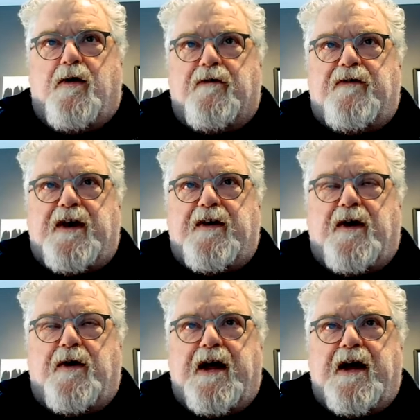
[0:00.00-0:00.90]
figured
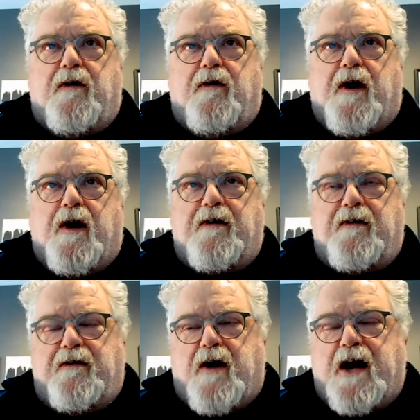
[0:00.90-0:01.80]
out or are
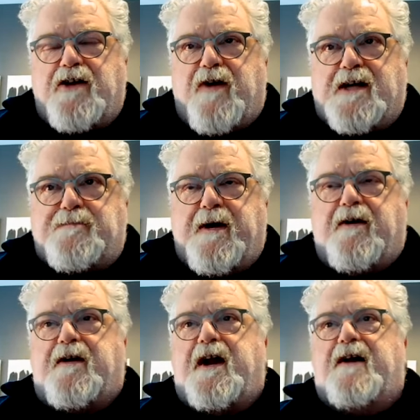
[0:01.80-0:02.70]
not
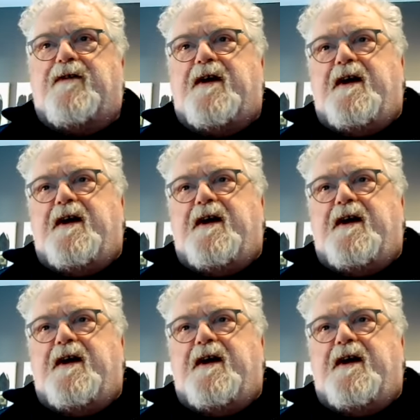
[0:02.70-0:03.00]
transparent enough.